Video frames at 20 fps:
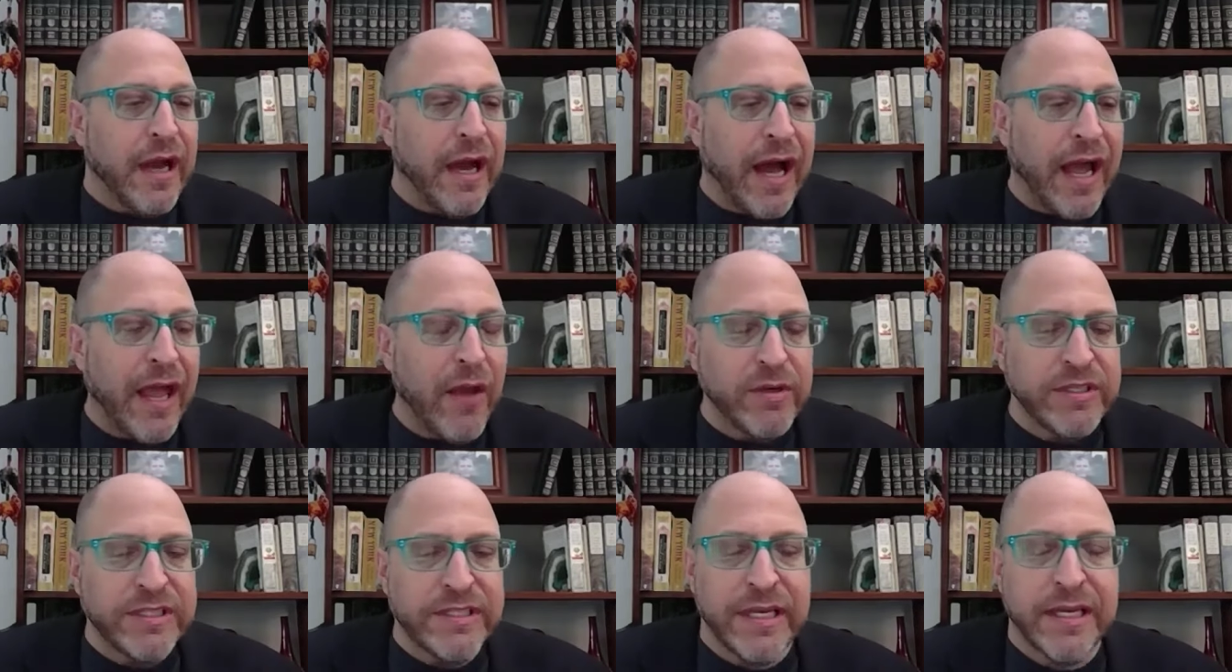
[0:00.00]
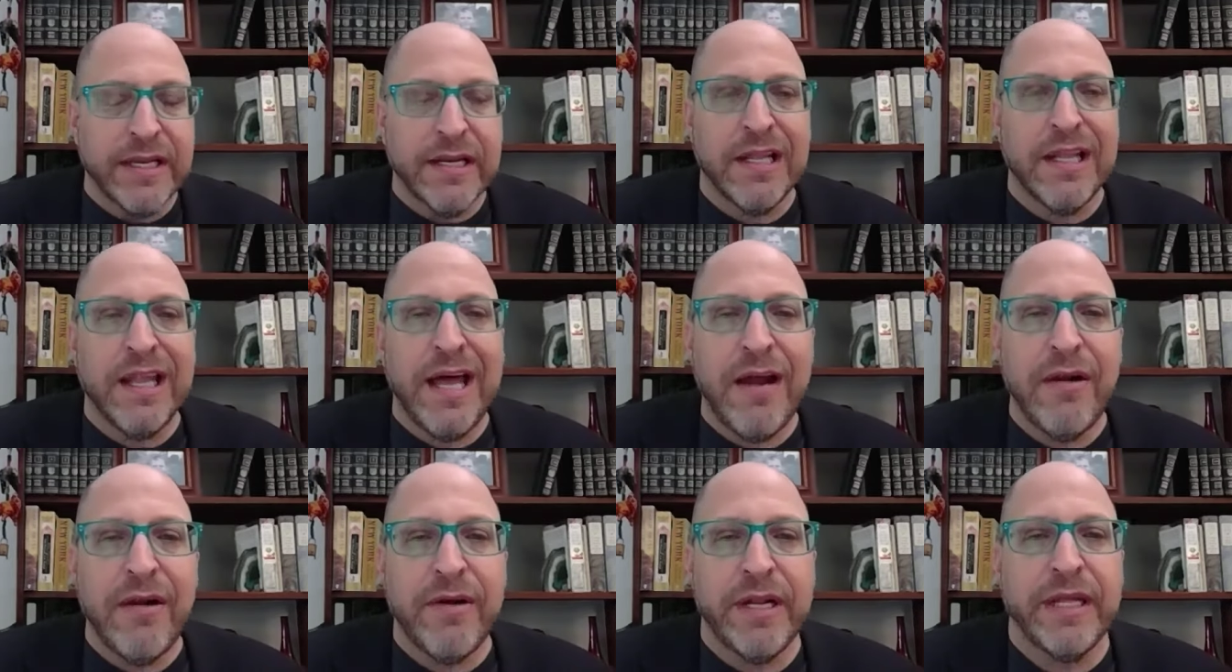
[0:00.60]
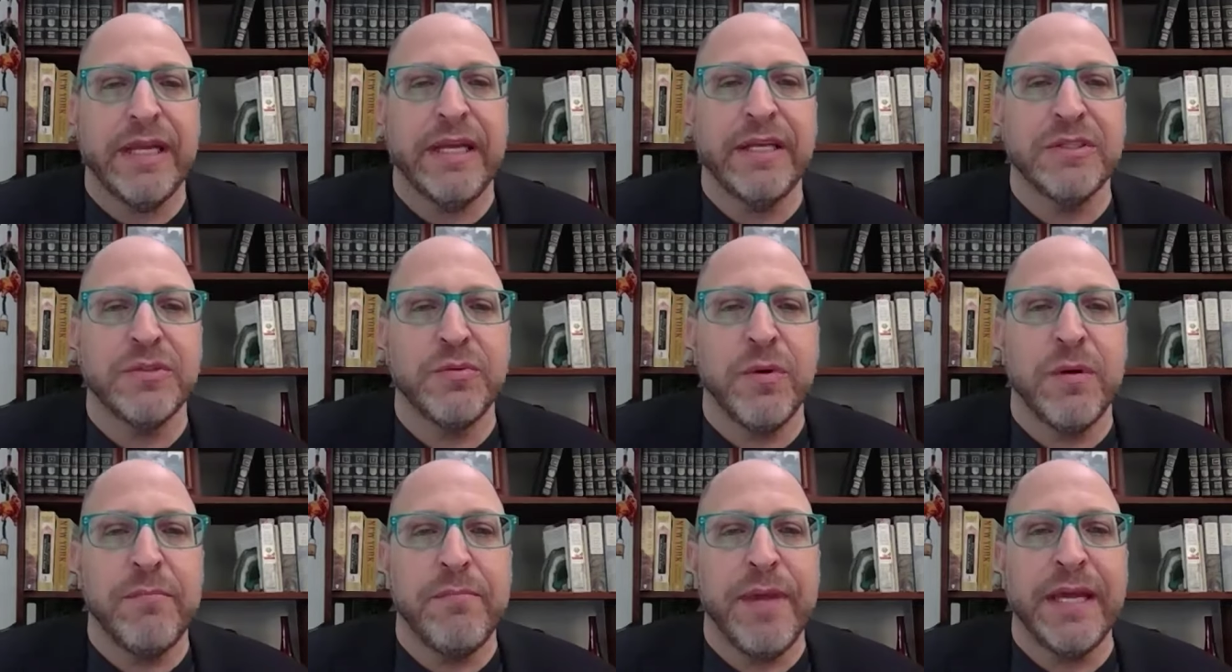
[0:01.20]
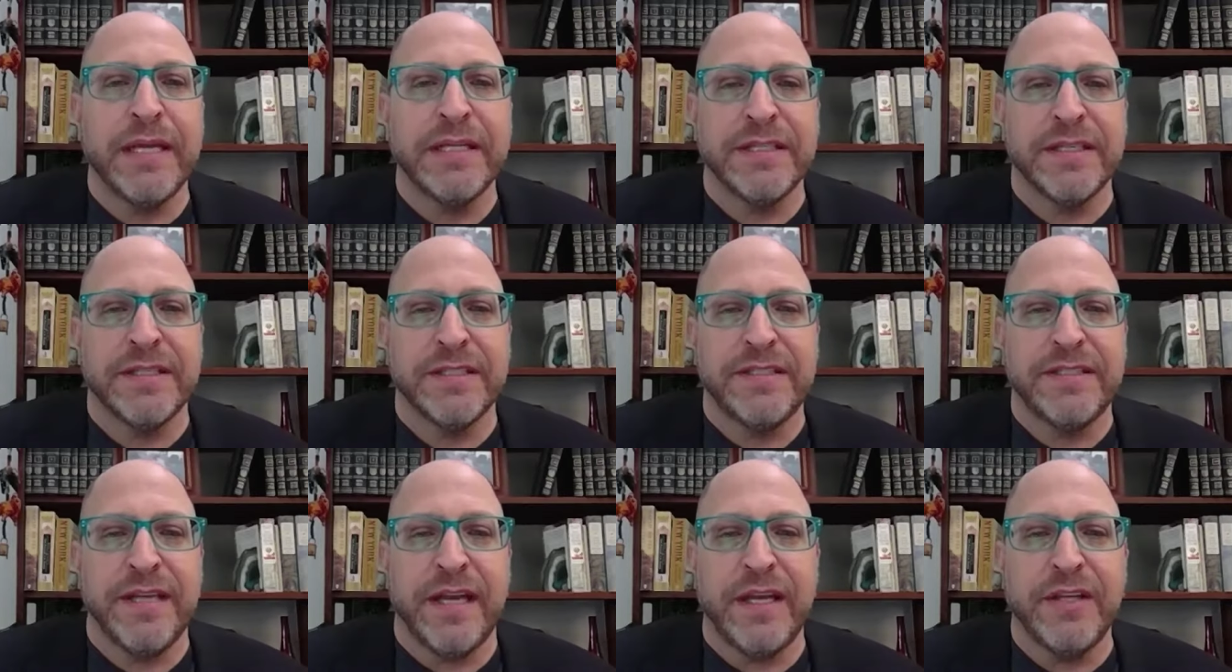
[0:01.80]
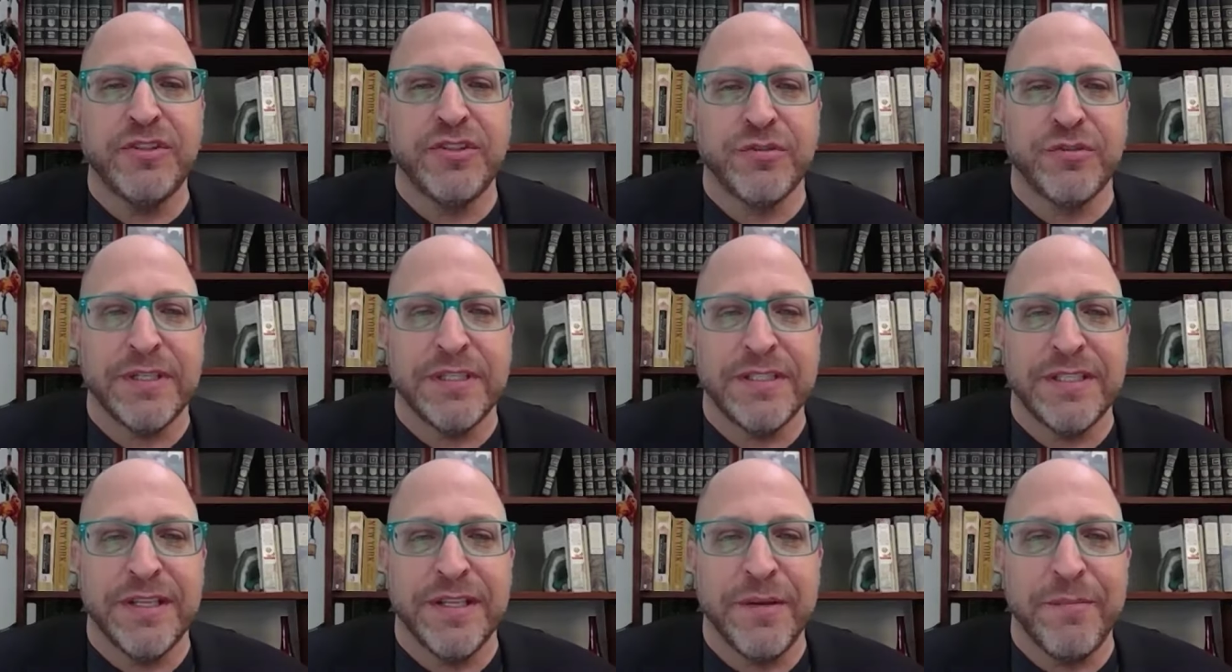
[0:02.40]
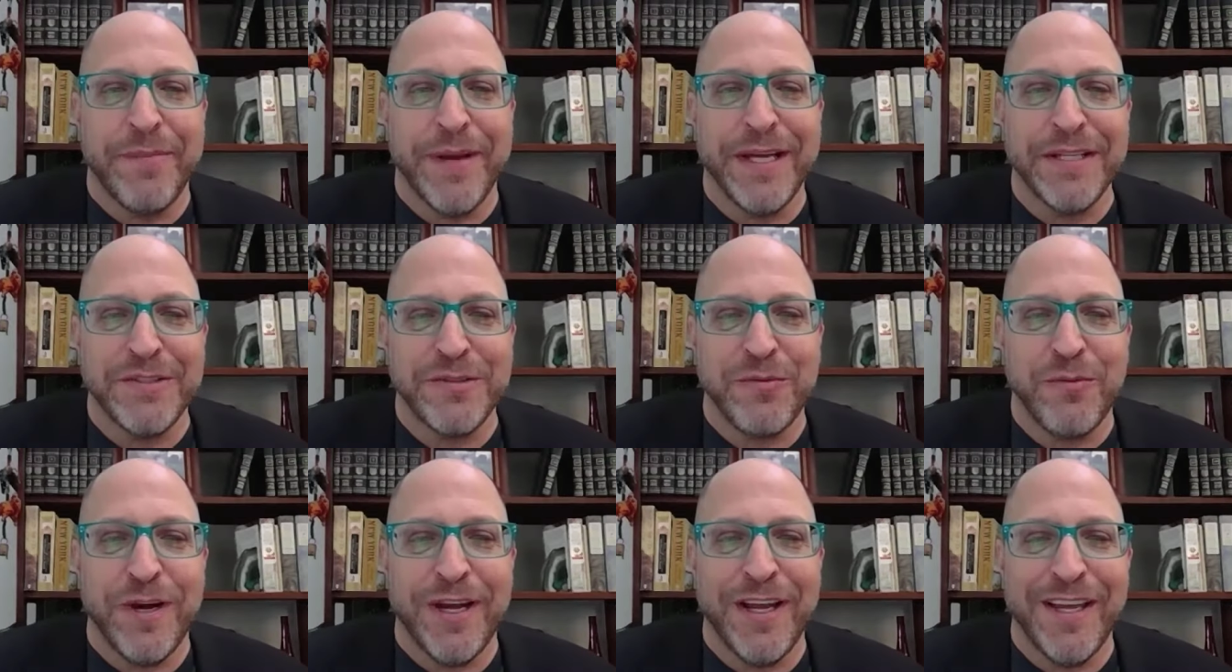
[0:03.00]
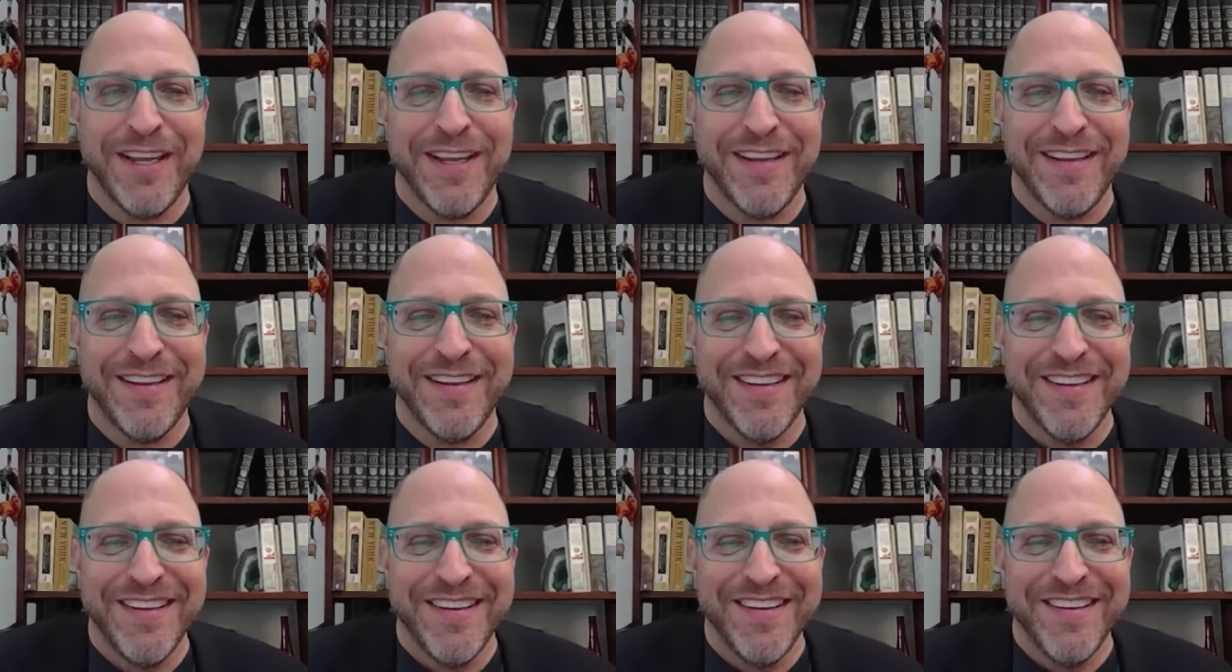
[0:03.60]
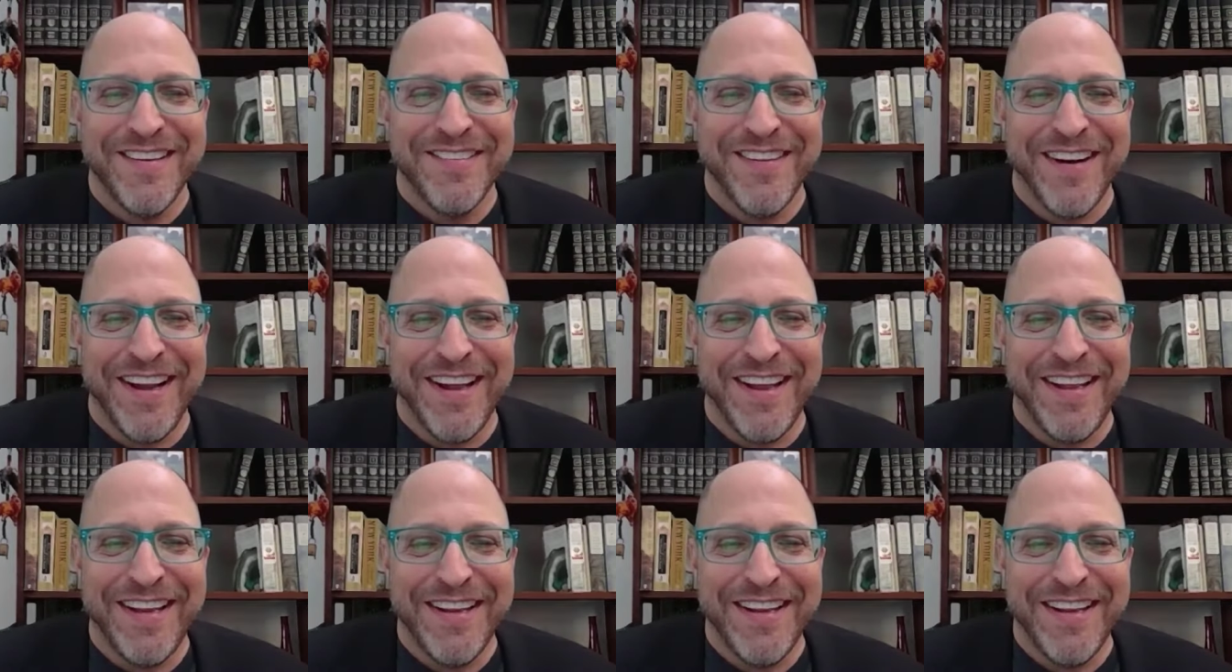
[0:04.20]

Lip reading: I always say clarity is what makes us dangerous in the best way, right?